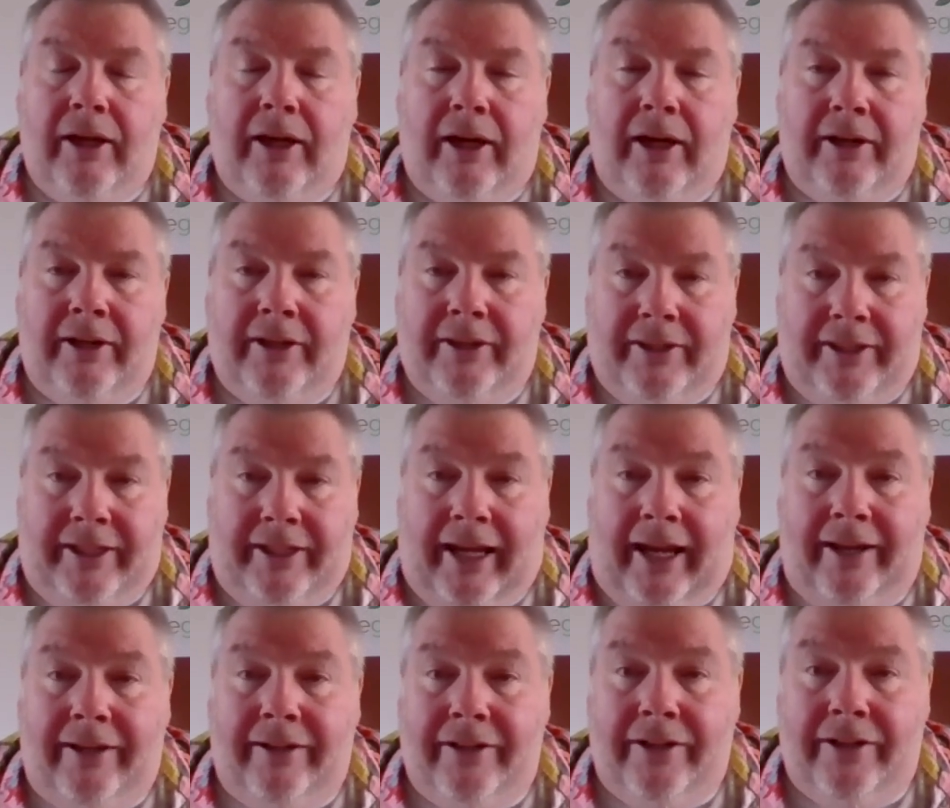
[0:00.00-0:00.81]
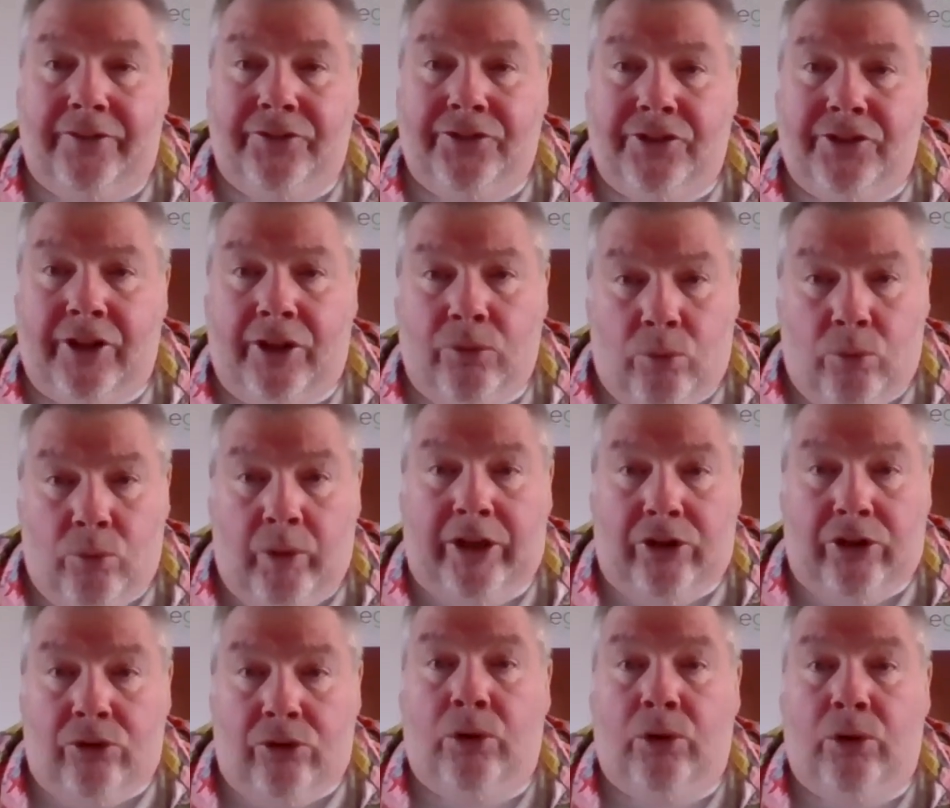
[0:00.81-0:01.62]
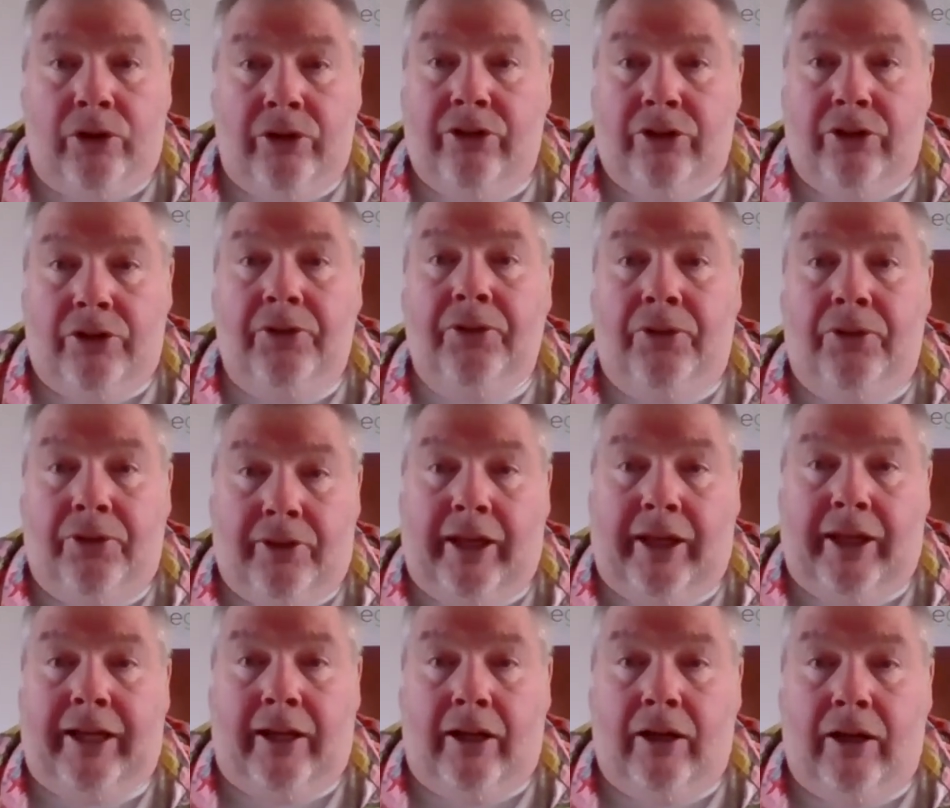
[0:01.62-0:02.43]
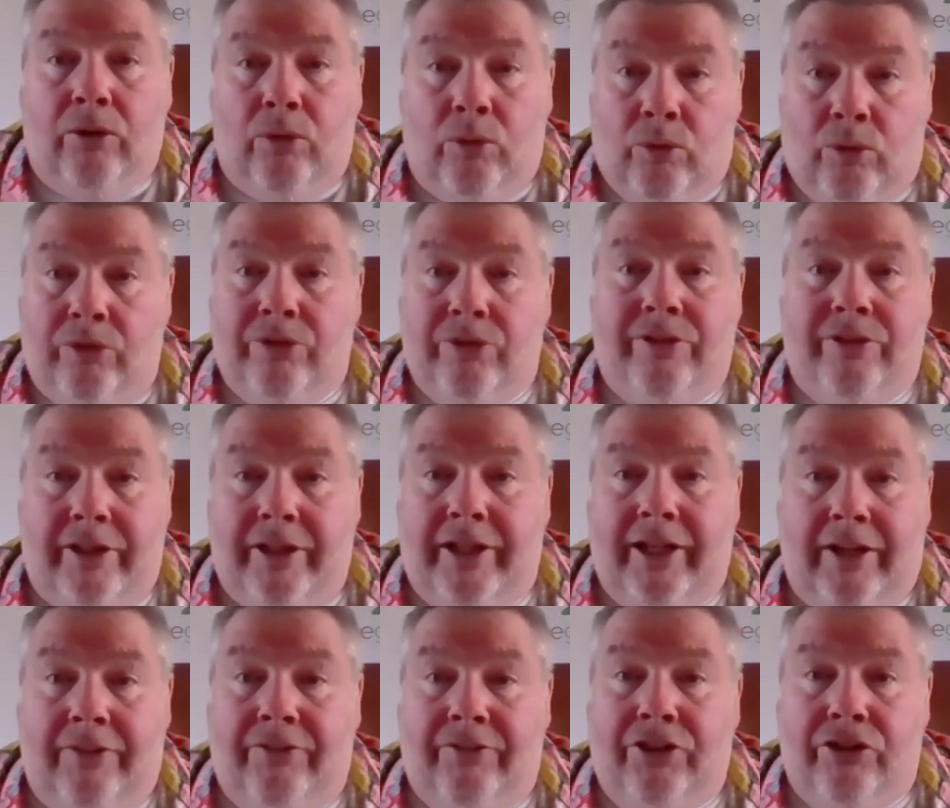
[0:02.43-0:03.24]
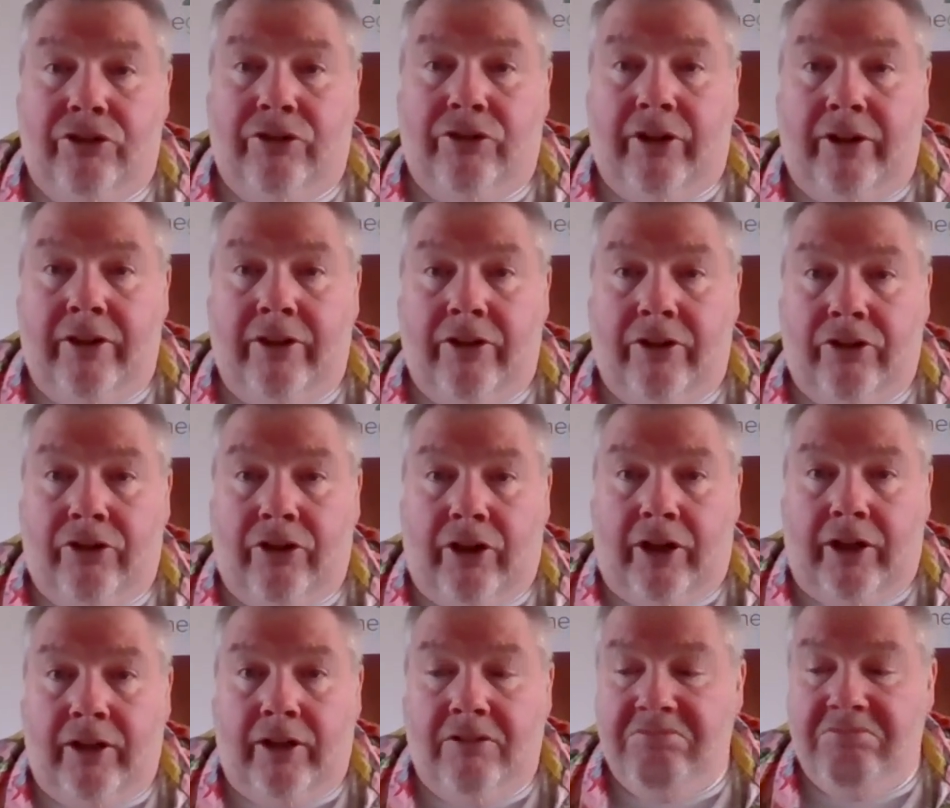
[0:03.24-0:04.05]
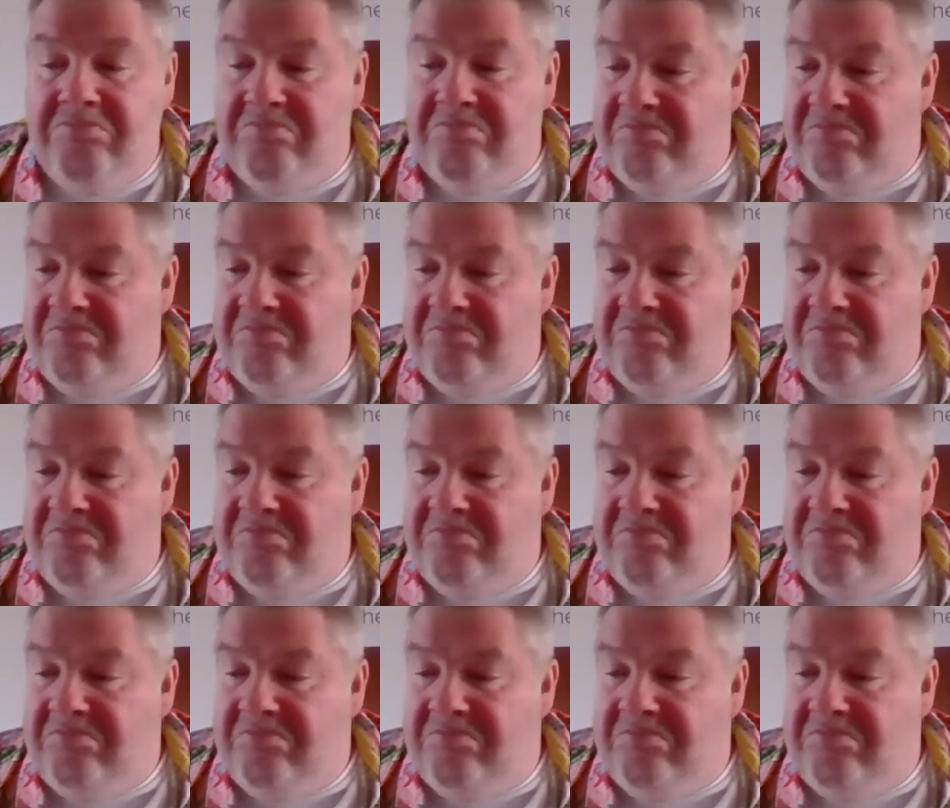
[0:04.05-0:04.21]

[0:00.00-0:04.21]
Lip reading: and at the end I've said, which one do you think was the Navy strength gin?